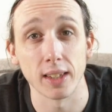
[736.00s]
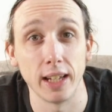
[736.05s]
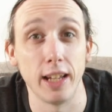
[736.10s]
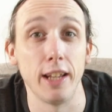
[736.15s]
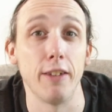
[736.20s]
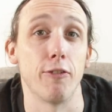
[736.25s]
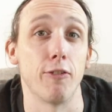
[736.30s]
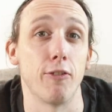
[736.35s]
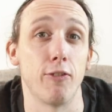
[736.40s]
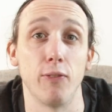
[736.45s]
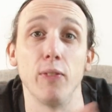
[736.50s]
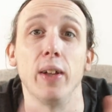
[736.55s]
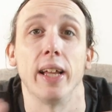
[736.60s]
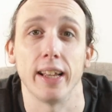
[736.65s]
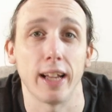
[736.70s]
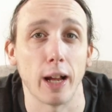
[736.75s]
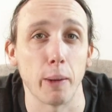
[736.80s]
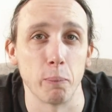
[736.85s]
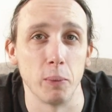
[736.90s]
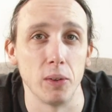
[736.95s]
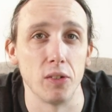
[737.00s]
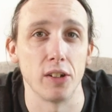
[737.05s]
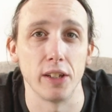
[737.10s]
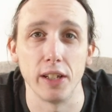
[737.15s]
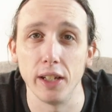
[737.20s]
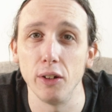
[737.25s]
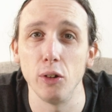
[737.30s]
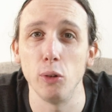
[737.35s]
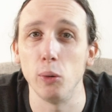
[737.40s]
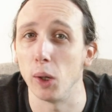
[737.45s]
If it happened to
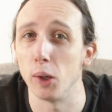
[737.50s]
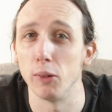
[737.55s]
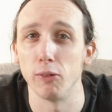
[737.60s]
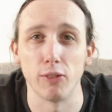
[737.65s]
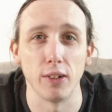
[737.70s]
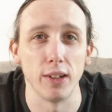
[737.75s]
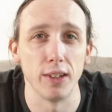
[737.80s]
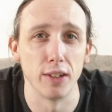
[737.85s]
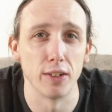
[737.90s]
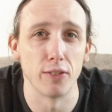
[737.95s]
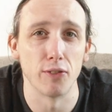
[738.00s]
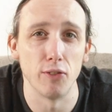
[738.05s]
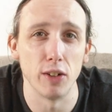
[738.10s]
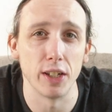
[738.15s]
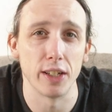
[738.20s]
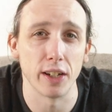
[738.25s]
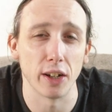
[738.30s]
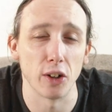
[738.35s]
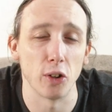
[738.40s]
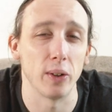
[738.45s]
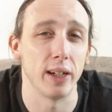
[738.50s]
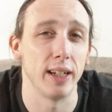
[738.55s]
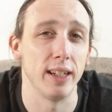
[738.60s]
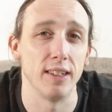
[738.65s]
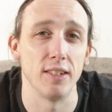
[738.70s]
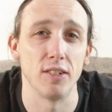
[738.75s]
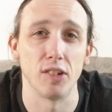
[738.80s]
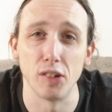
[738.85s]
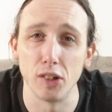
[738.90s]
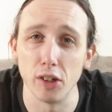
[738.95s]
you, hopefully this video
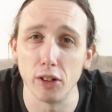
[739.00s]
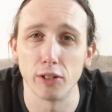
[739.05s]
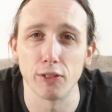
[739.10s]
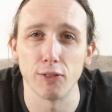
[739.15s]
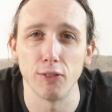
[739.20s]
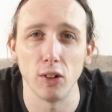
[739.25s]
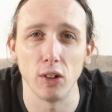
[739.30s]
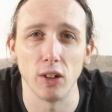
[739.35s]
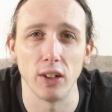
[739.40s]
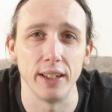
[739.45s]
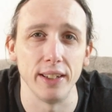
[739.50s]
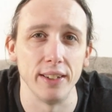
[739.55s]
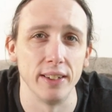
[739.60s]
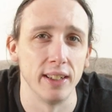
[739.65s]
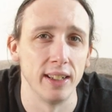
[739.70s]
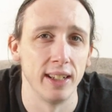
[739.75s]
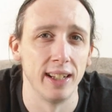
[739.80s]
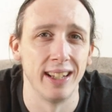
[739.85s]
is useful in